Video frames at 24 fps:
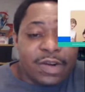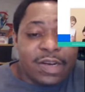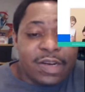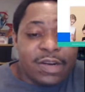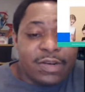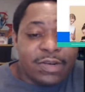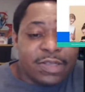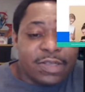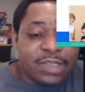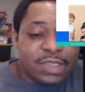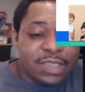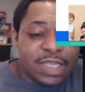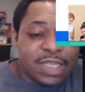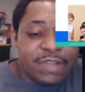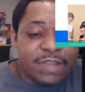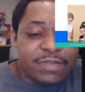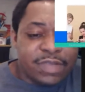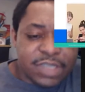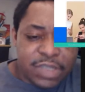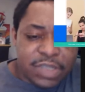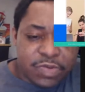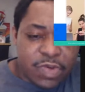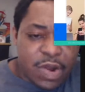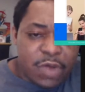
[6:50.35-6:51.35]
here on the site, you
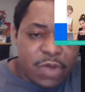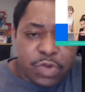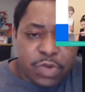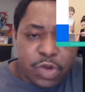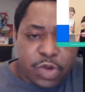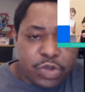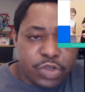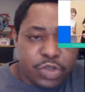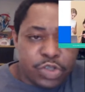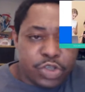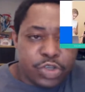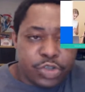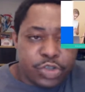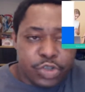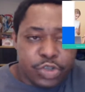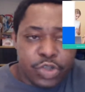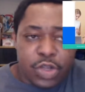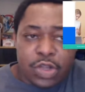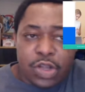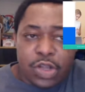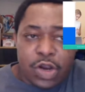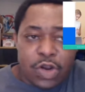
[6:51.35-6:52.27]
say, well, I'm gonna go to this site.